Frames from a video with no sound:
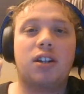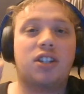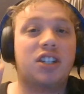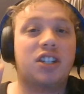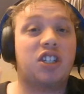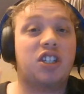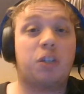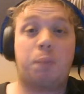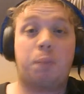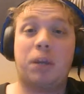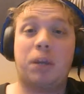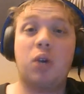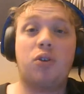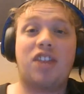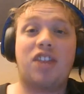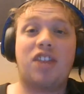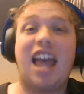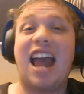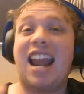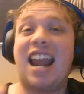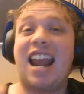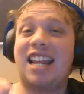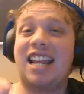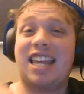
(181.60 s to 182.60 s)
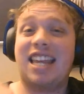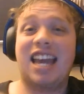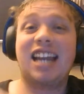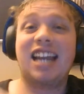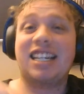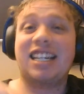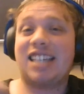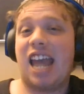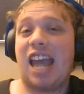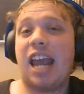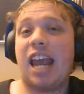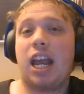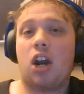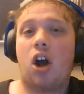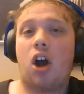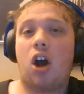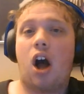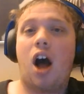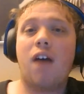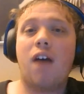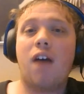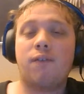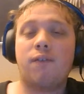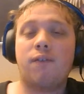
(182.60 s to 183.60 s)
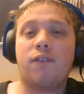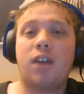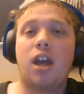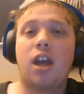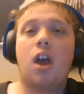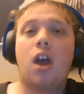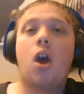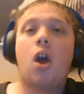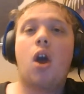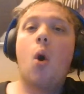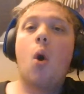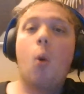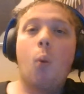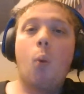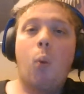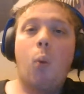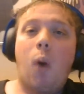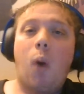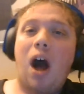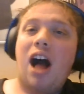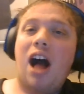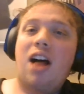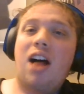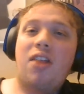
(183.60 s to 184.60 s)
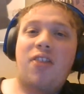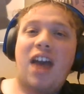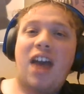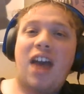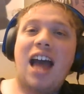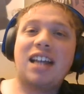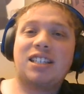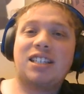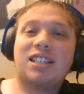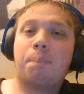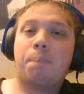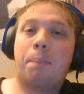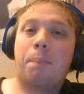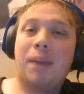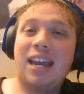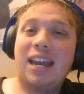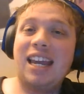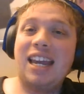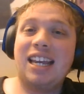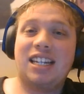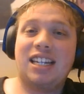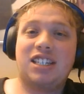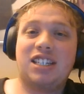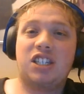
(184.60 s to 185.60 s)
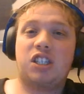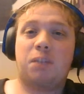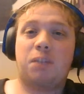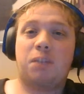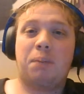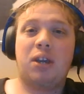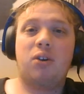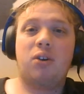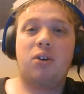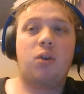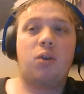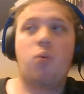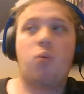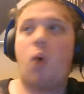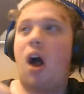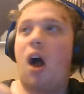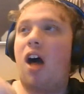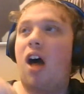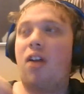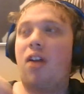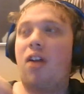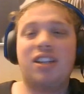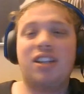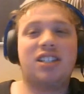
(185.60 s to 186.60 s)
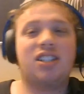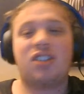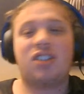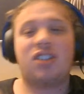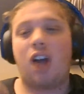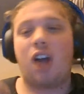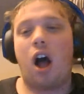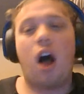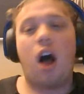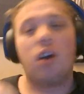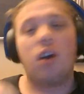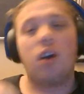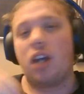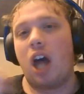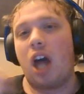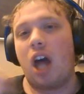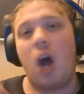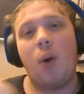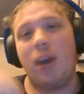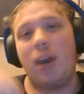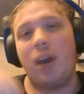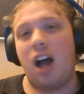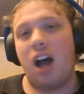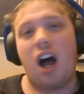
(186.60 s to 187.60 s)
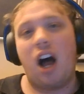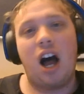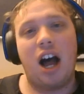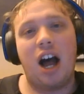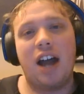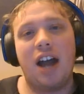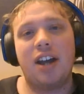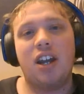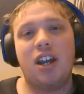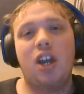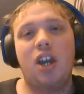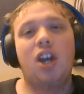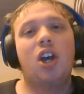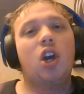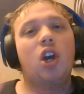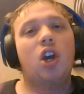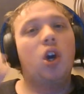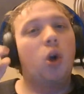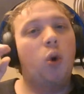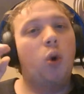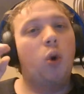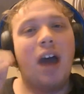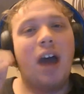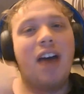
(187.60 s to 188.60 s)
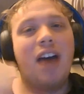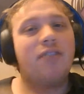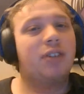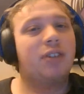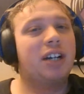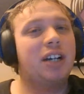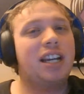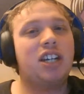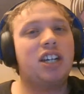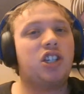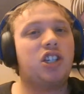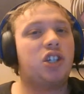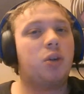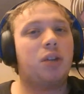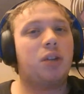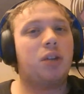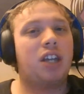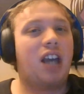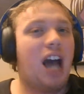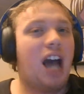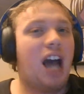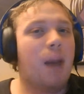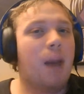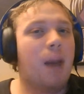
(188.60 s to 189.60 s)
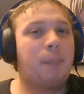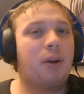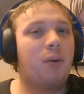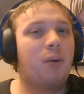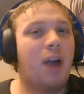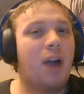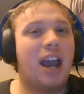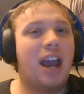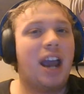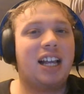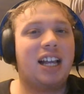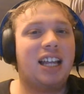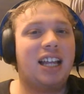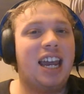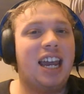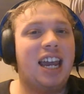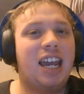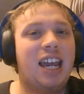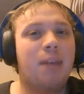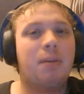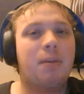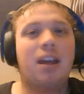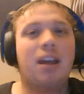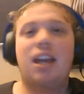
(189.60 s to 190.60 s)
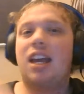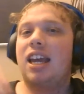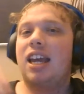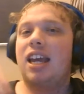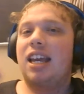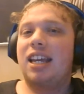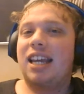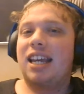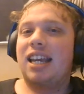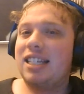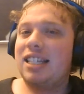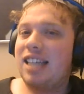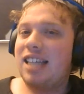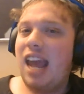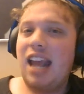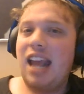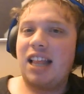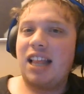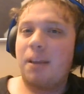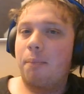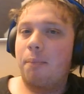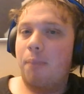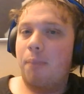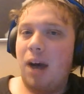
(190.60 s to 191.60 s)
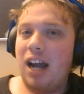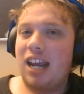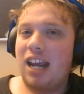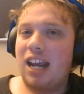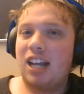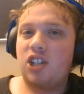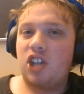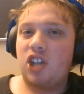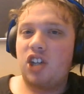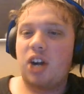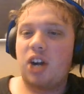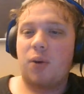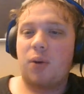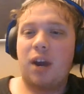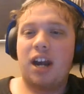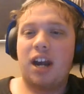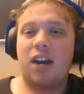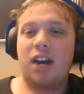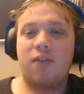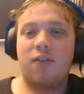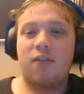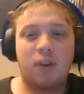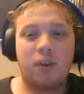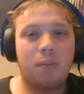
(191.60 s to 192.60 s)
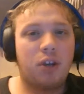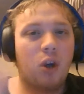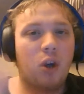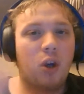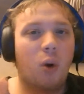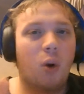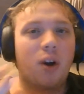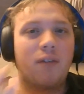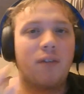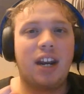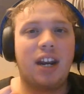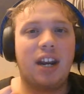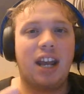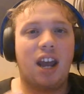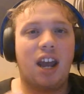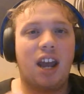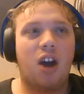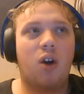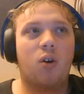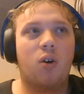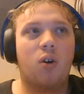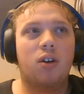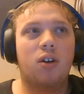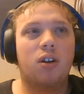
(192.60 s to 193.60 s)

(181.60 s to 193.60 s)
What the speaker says: dispute that and get it taken off, while that's being disputed, while this is all going on, whoever issued the copyright claim can take the money generated from your video.